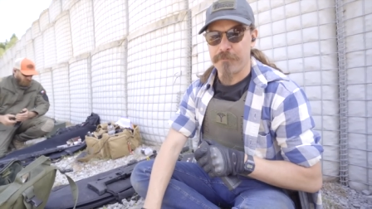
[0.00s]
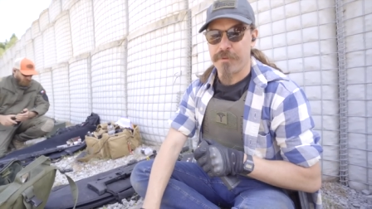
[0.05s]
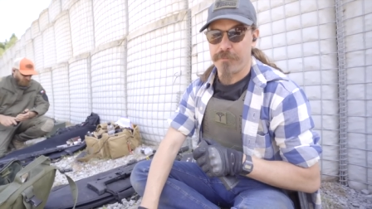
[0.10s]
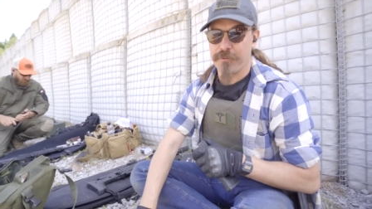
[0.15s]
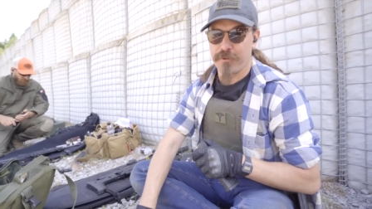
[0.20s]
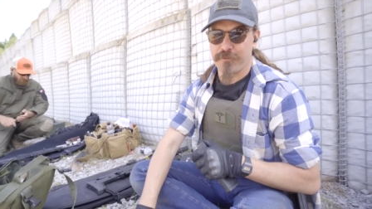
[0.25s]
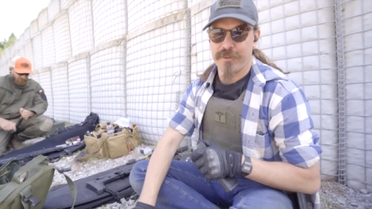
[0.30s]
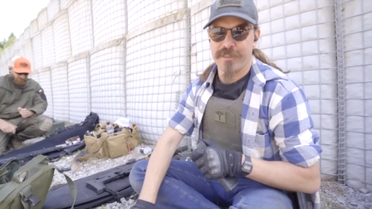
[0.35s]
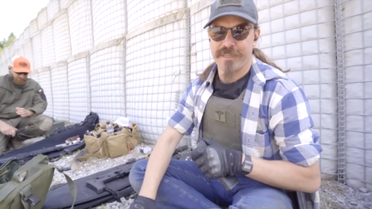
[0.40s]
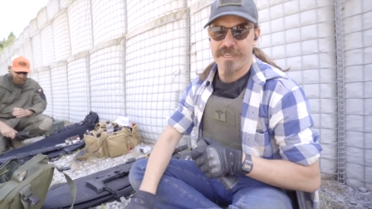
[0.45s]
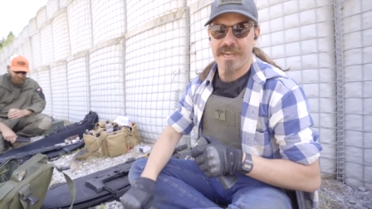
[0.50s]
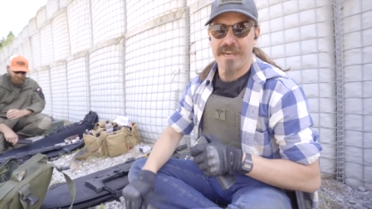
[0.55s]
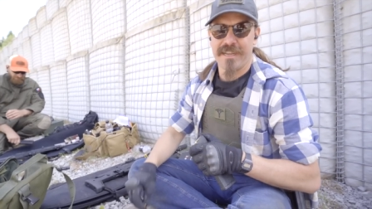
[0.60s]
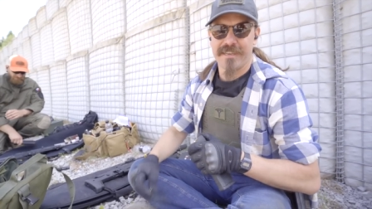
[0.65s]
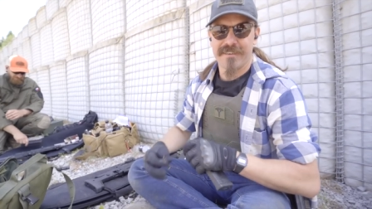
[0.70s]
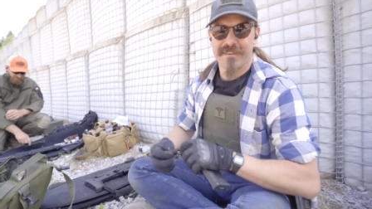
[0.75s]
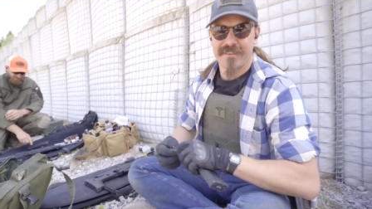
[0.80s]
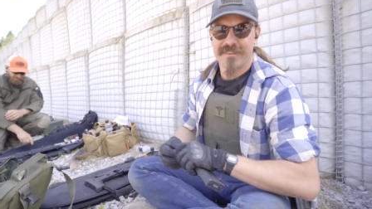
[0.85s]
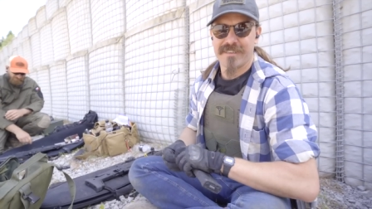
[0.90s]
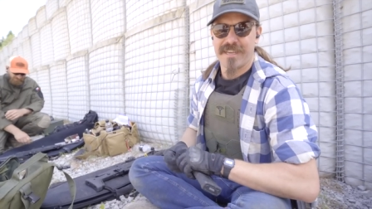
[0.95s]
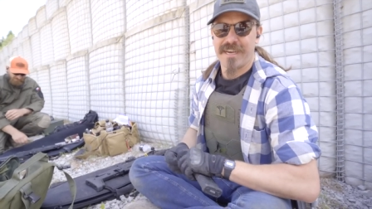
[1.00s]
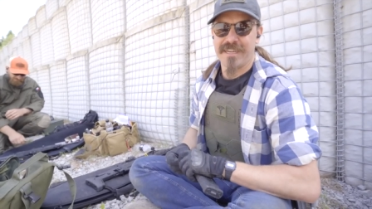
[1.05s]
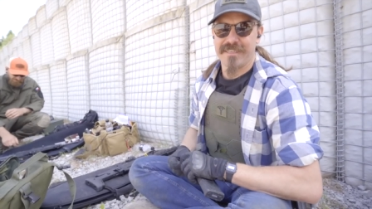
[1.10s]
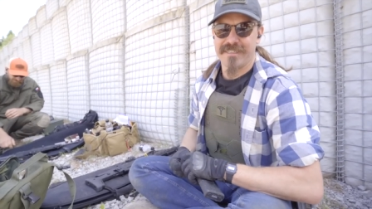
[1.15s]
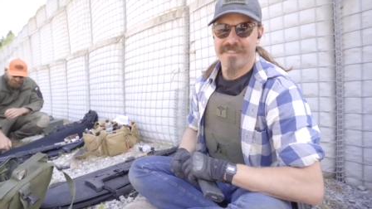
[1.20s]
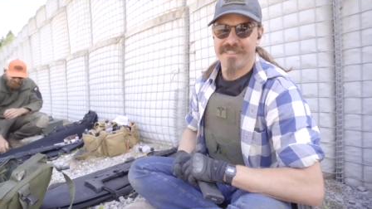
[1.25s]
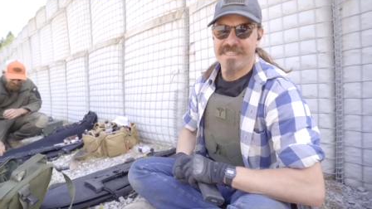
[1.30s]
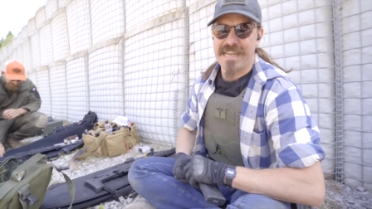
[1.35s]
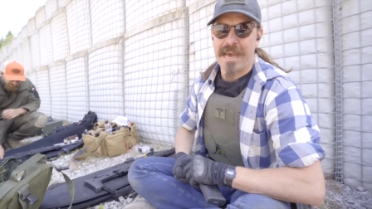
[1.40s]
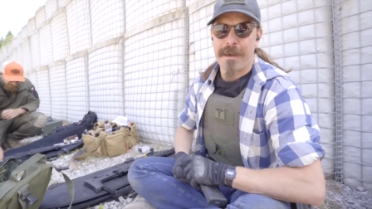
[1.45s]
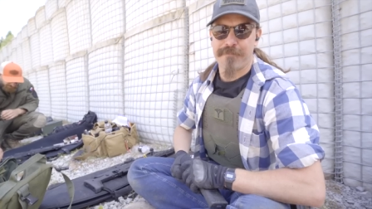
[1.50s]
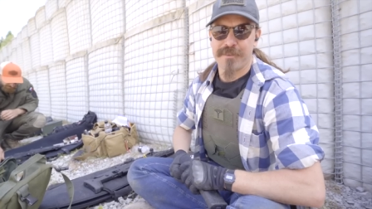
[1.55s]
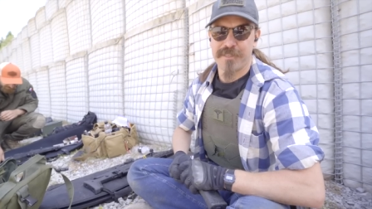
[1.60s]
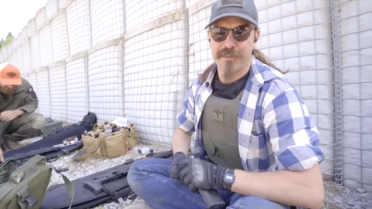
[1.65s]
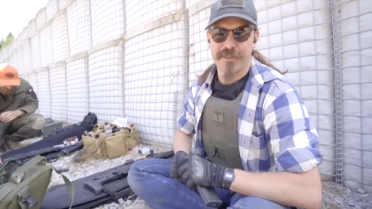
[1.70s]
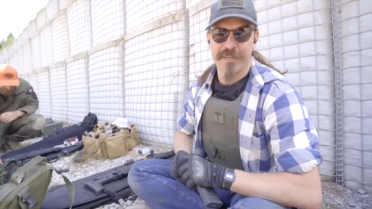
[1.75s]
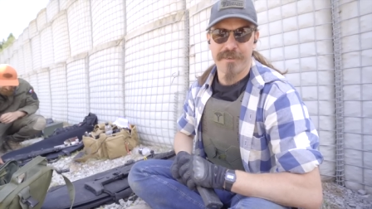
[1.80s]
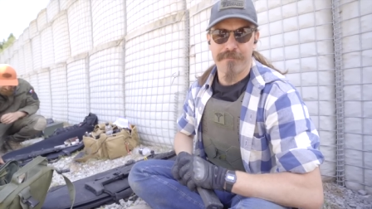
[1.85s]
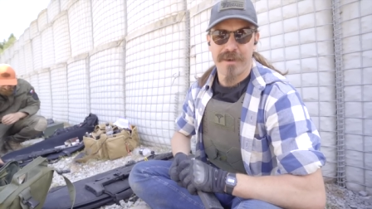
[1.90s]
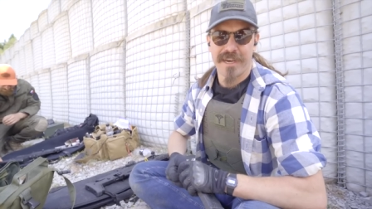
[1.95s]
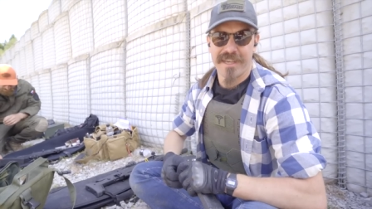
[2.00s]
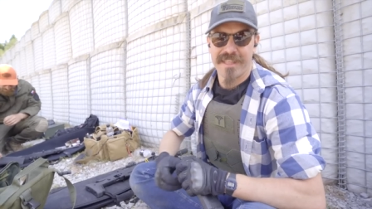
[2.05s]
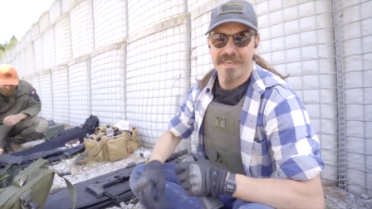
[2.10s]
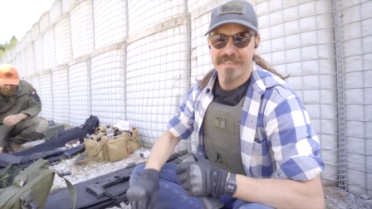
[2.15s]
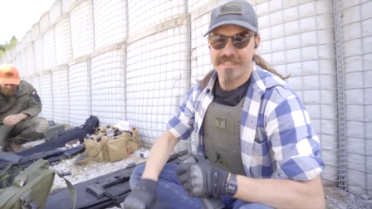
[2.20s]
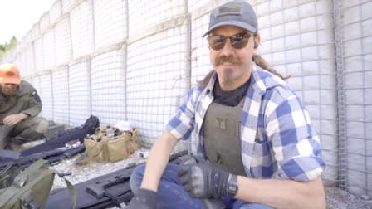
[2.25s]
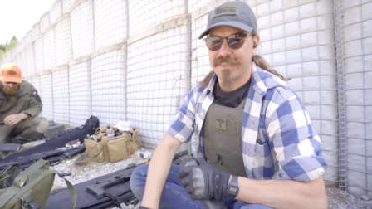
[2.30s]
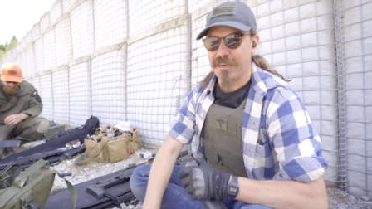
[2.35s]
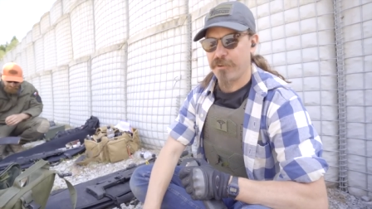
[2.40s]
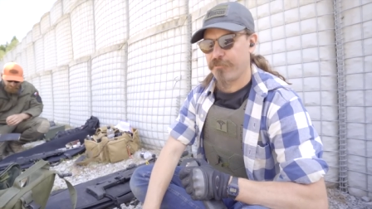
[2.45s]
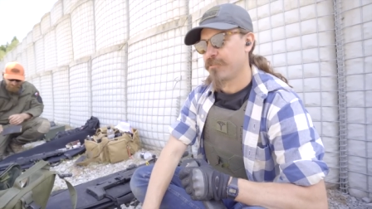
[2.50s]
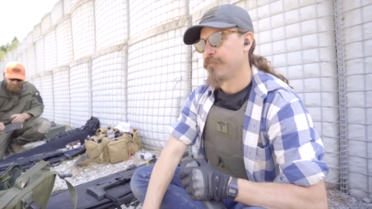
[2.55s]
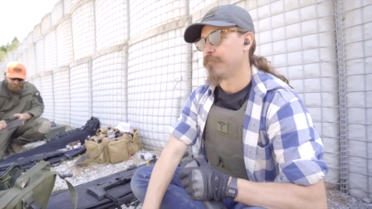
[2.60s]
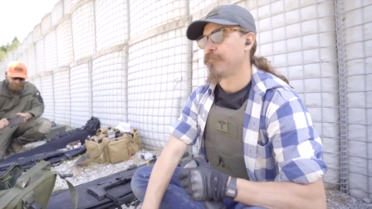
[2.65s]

people really got zapped good by that stuff.